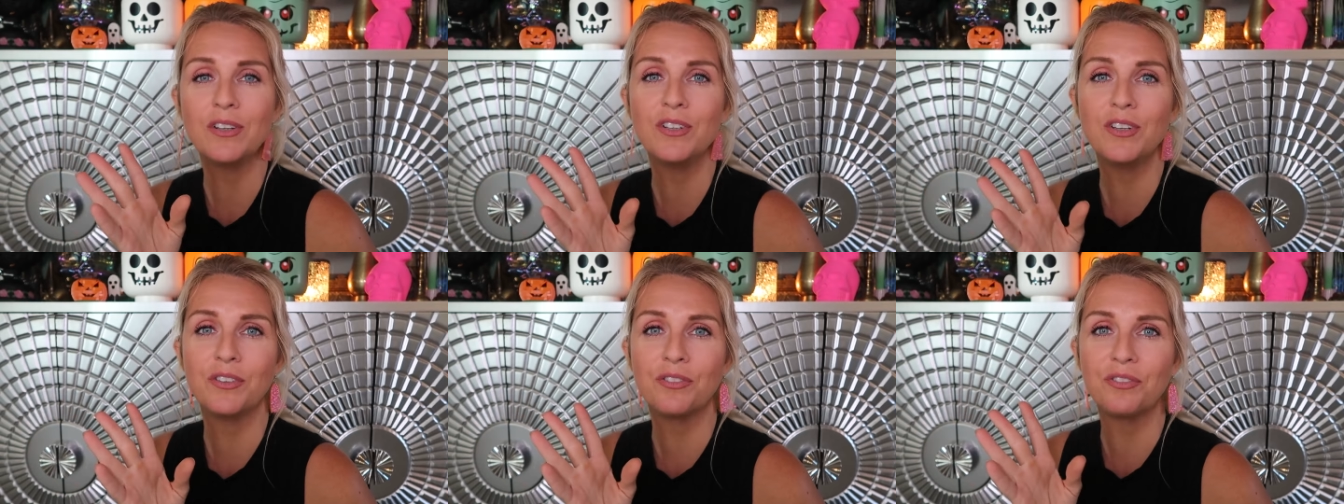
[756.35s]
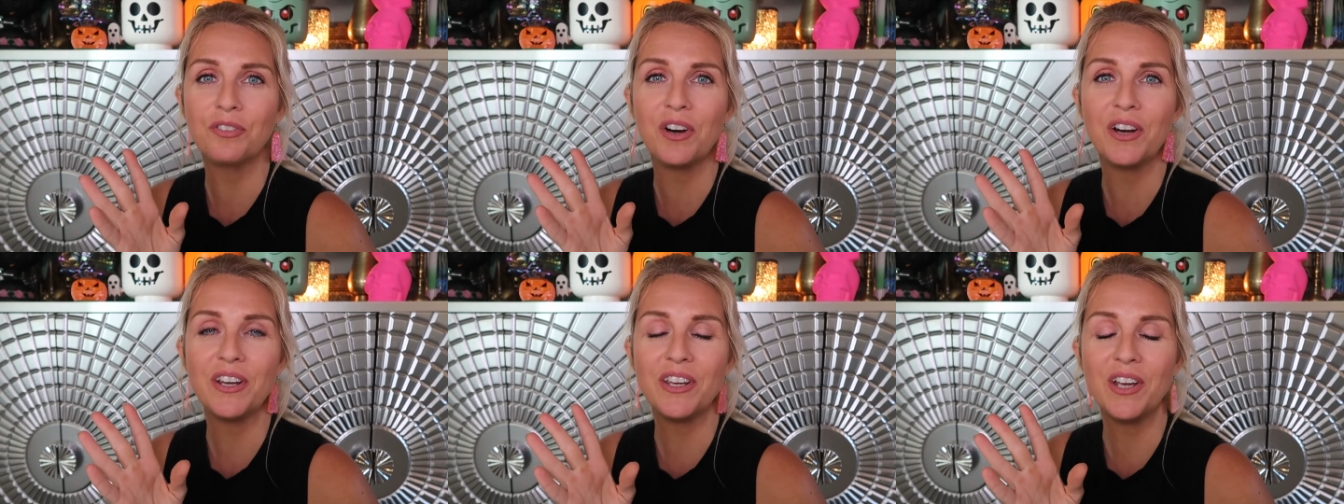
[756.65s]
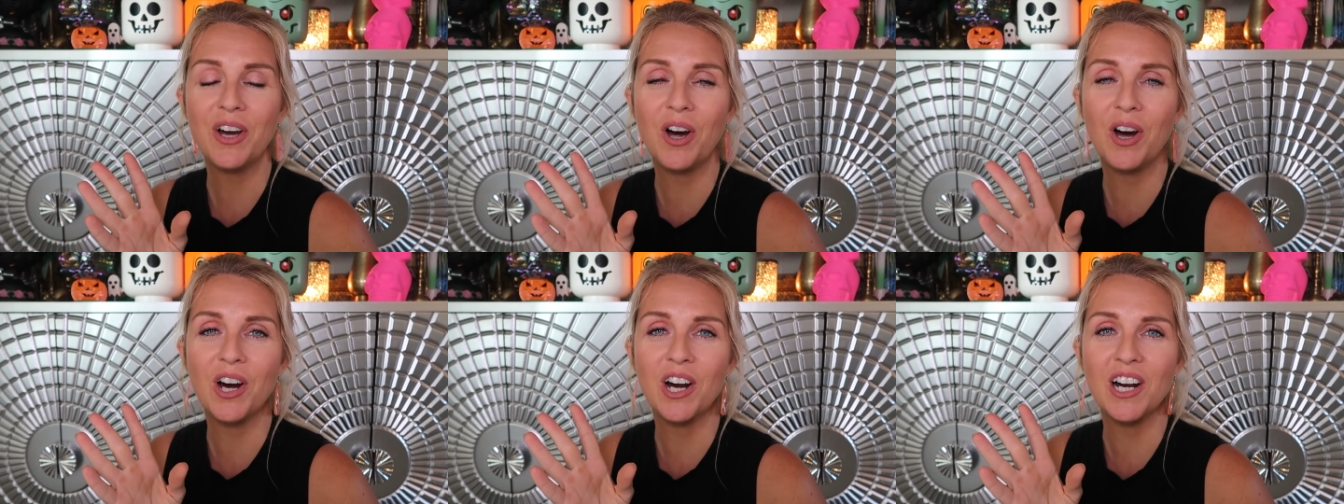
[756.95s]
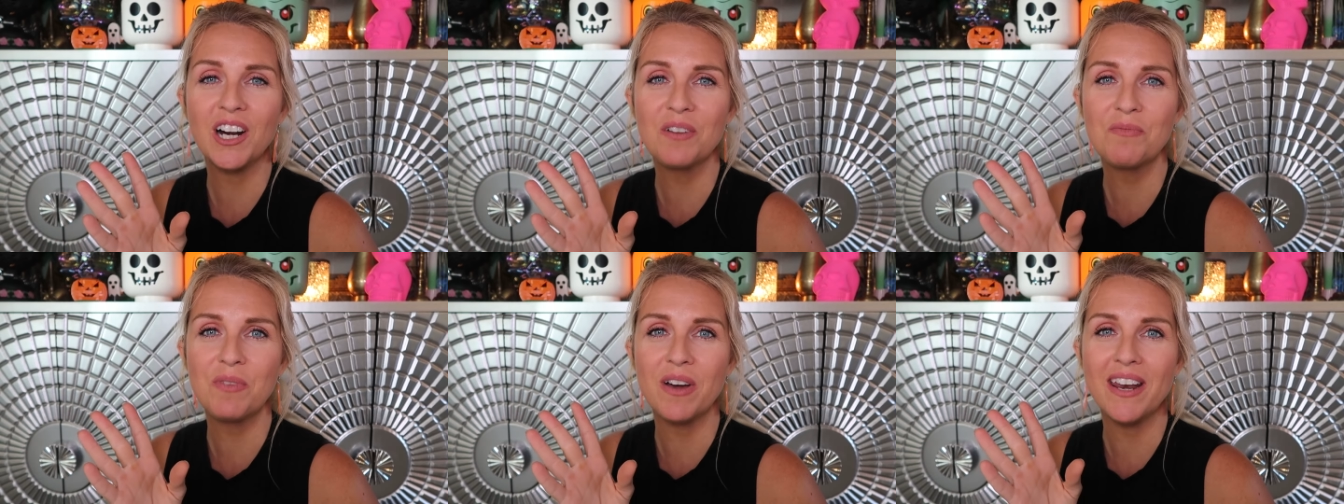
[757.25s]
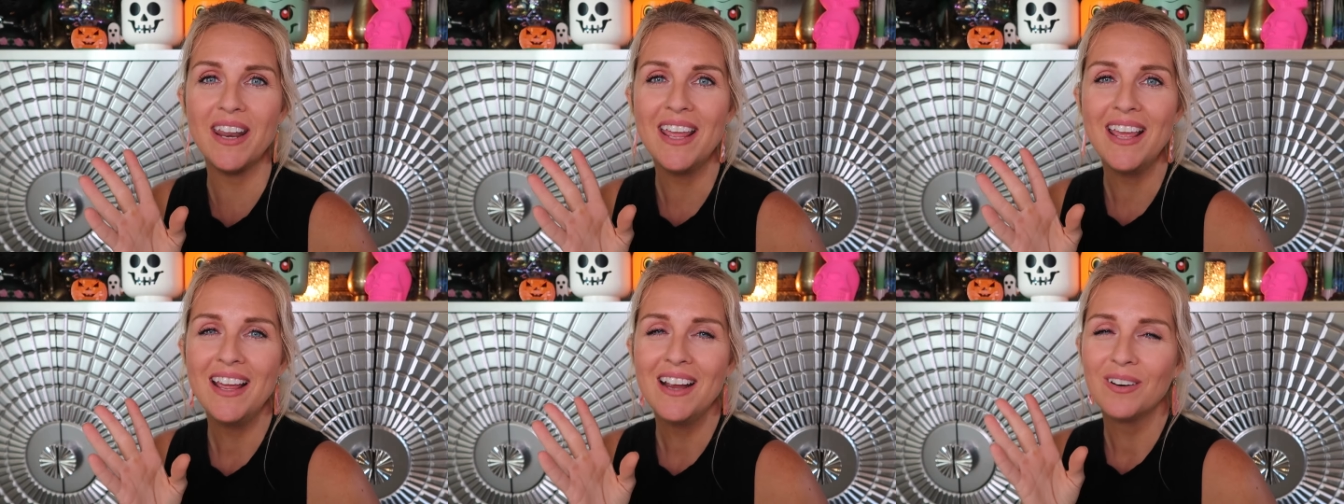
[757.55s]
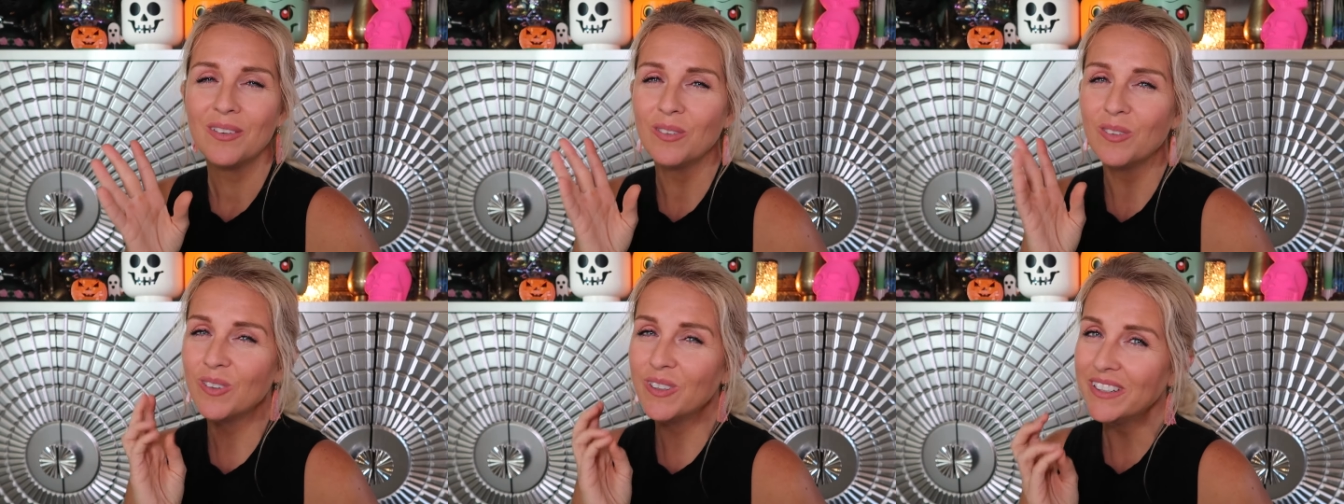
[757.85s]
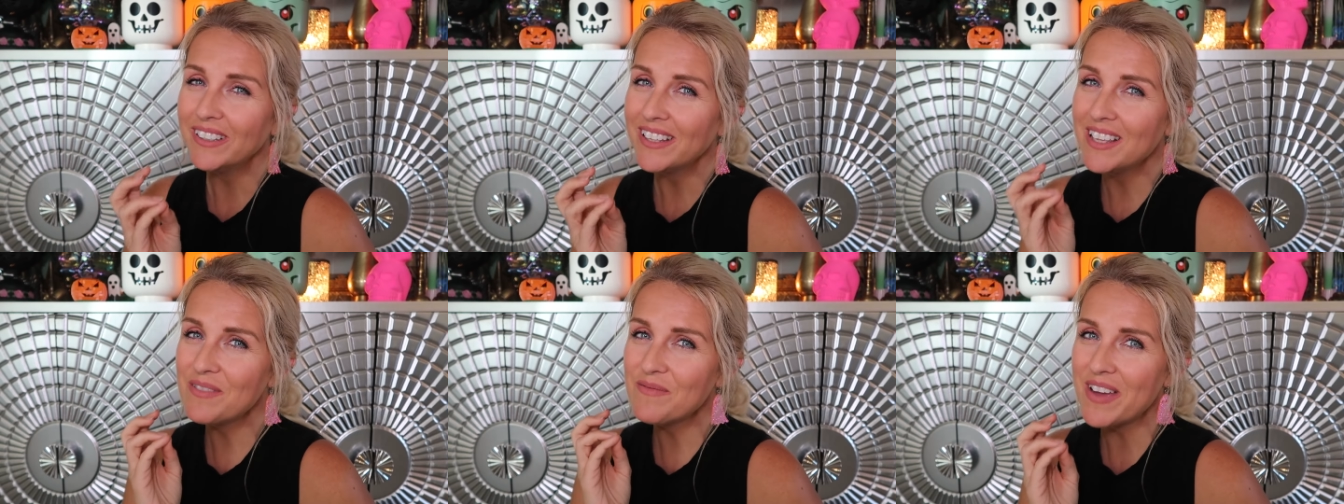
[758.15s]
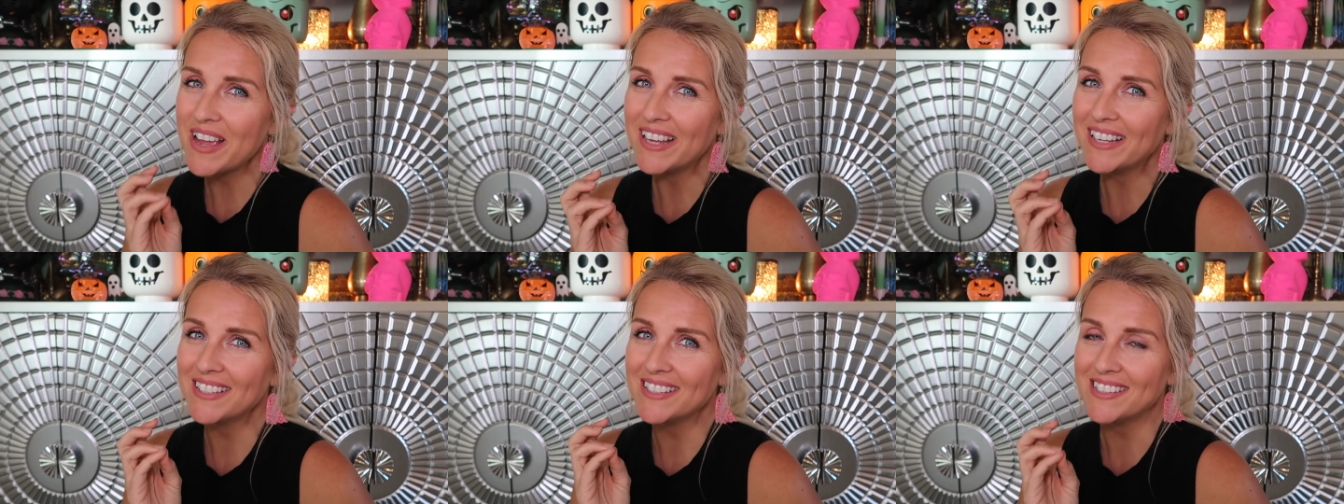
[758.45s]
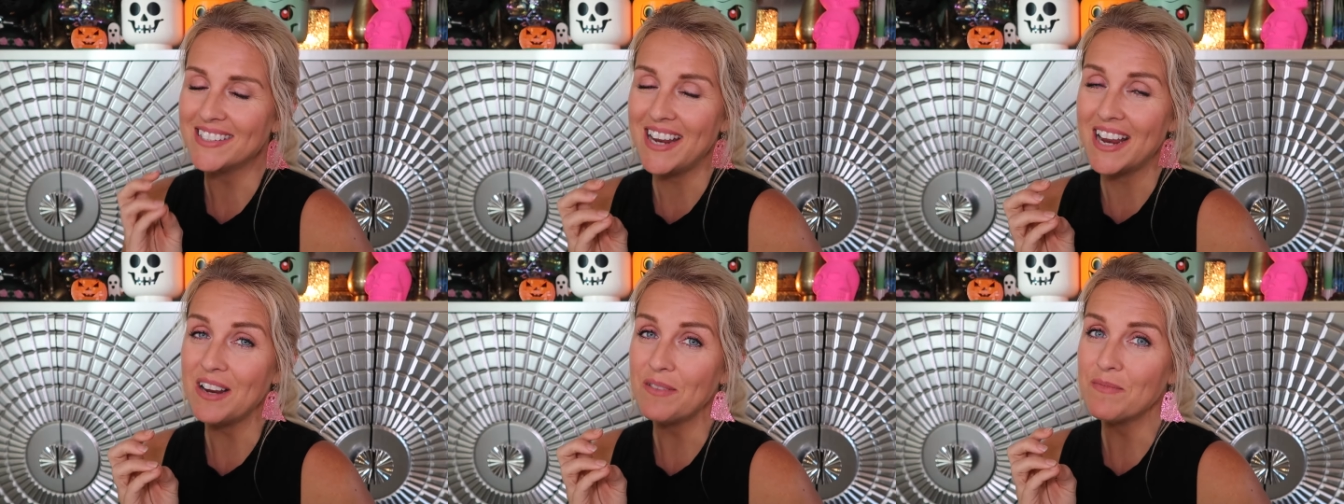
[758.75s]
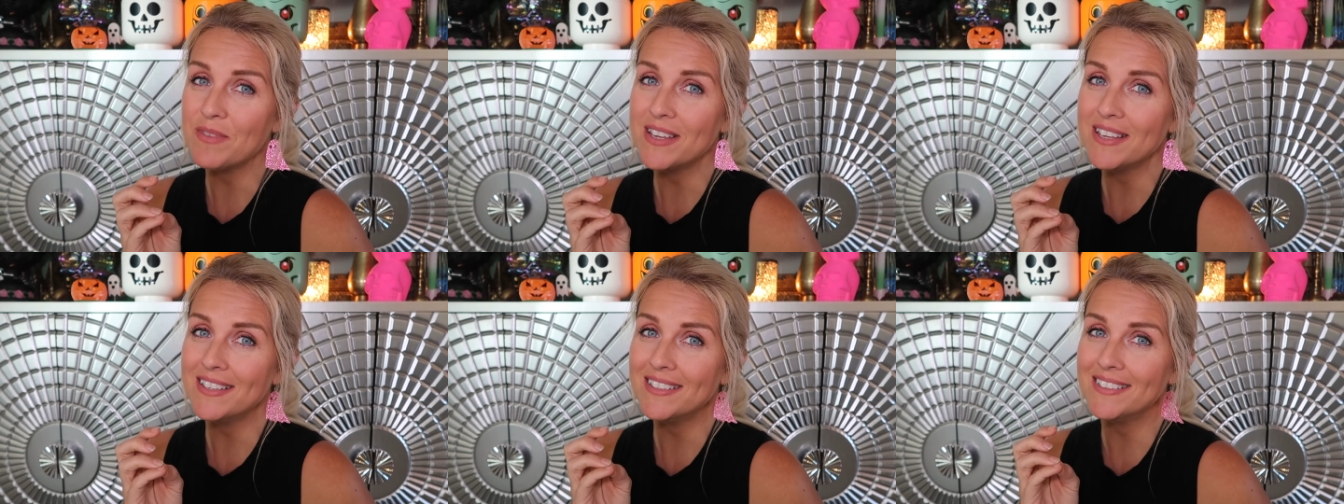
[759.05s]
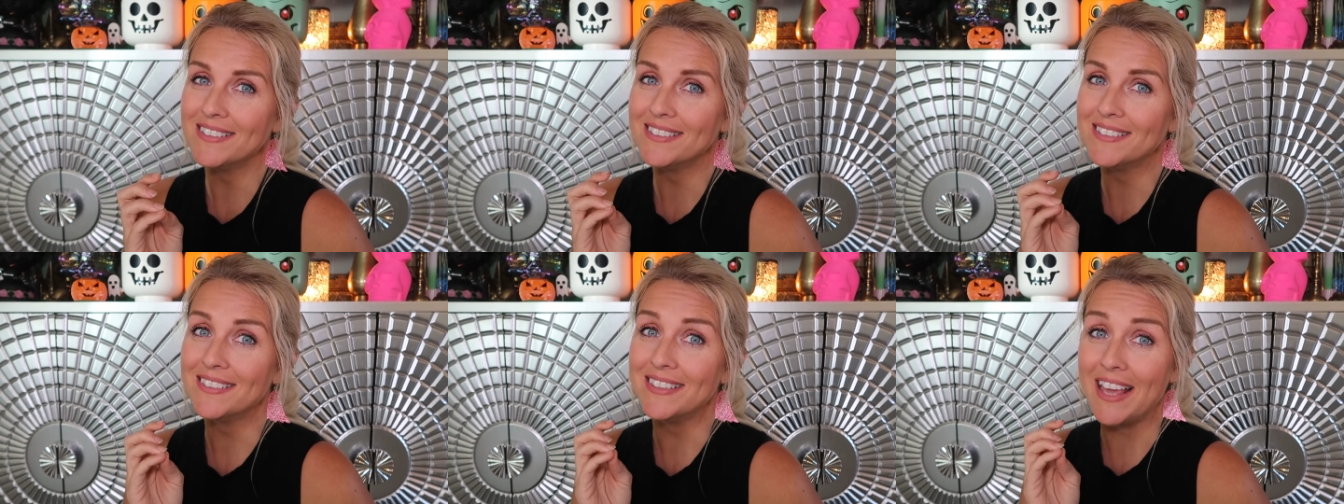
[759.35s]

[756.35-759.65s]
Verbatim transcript: in your front yard but really make a statement.